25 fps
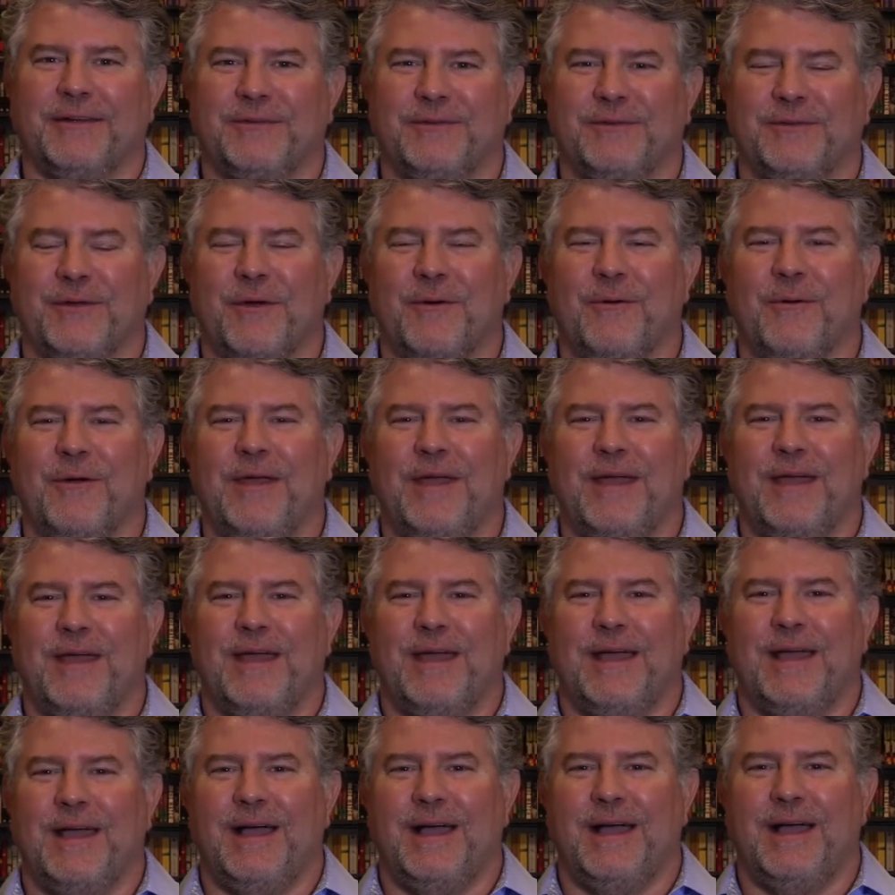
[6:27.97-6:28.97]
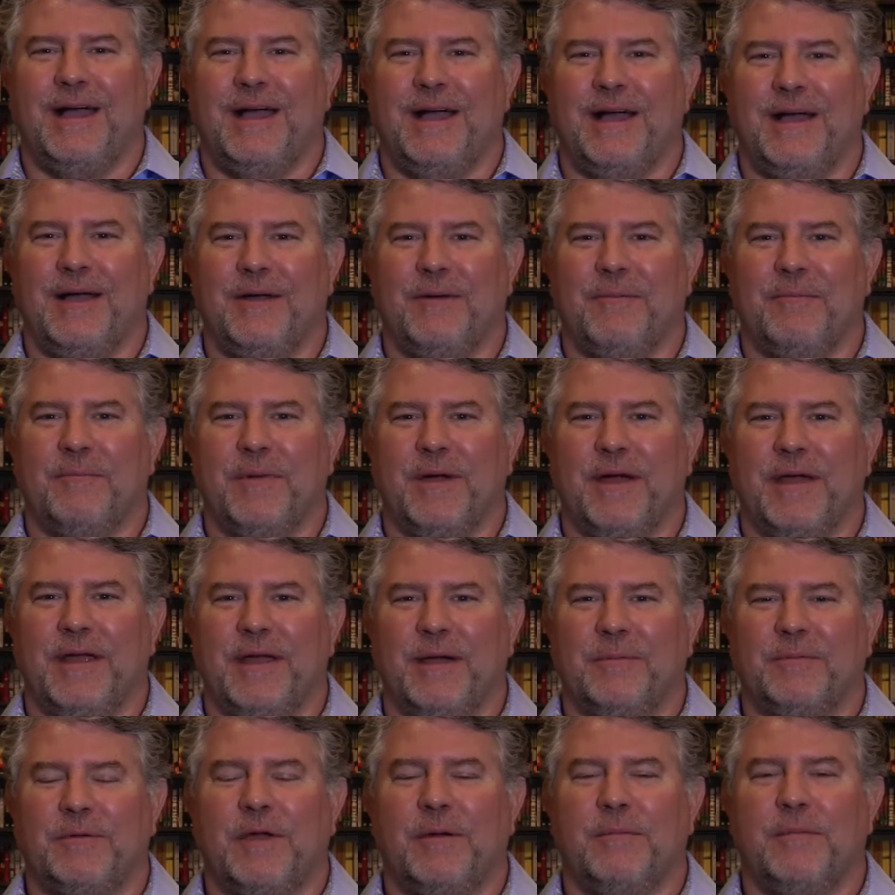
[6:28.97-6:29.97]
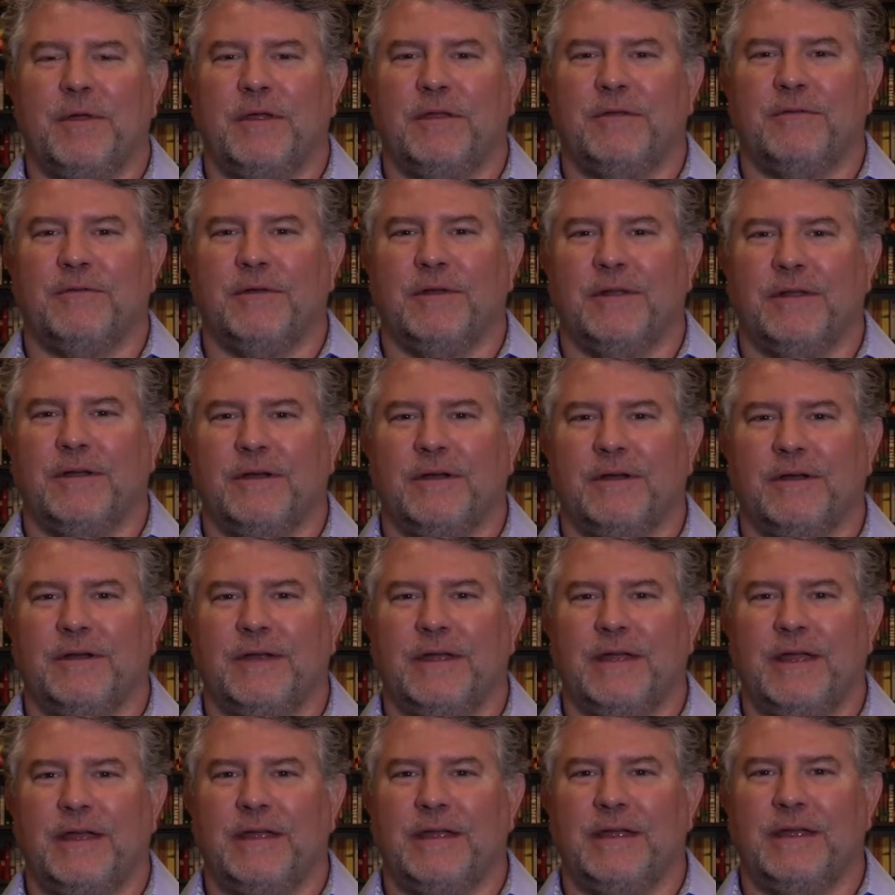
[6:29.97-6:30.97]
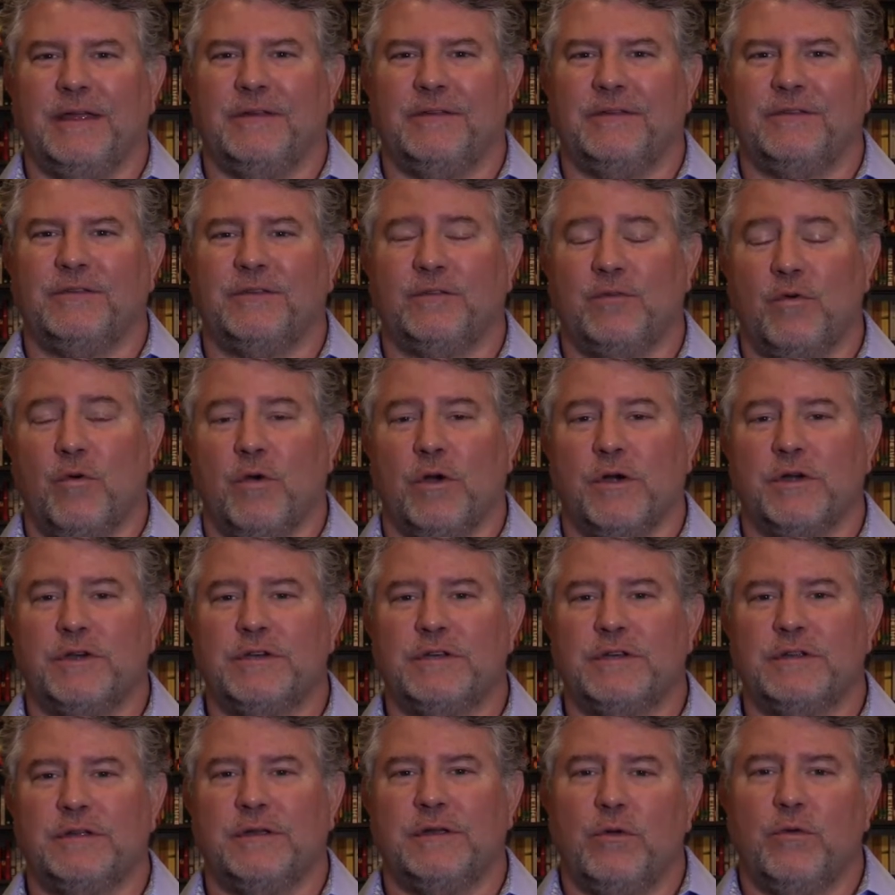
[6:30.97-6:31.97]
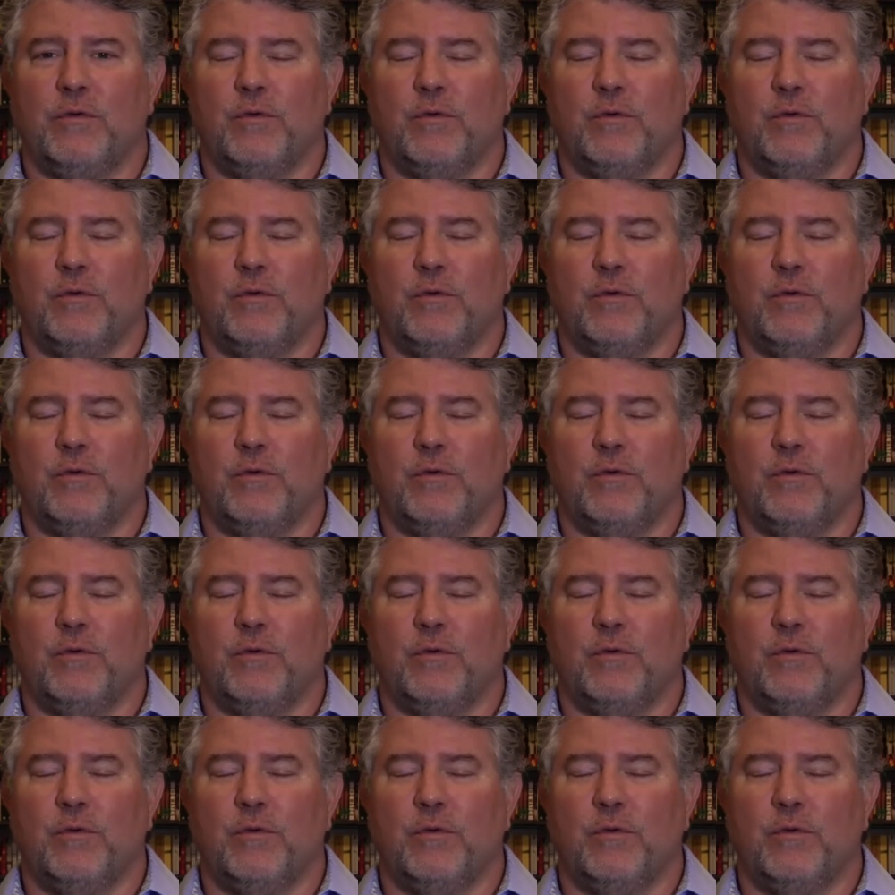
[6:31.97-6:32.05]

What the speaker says: So my upcoming thriller is Scorched,